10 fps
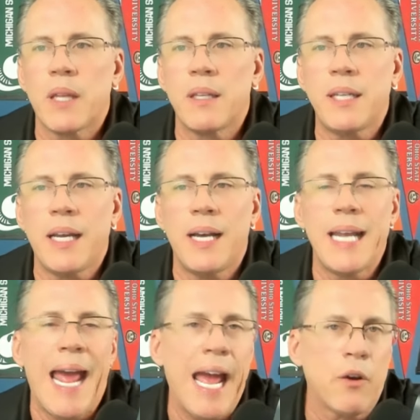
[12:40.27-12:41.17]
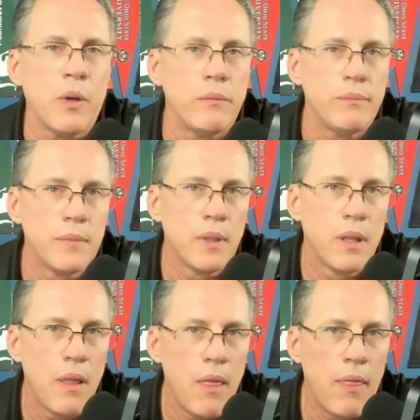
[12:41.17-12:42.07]
they take on Akron.
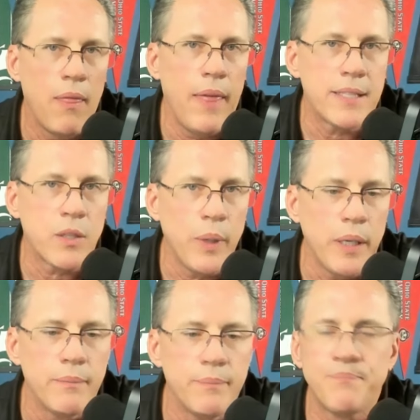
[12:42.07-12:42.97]
That's a win.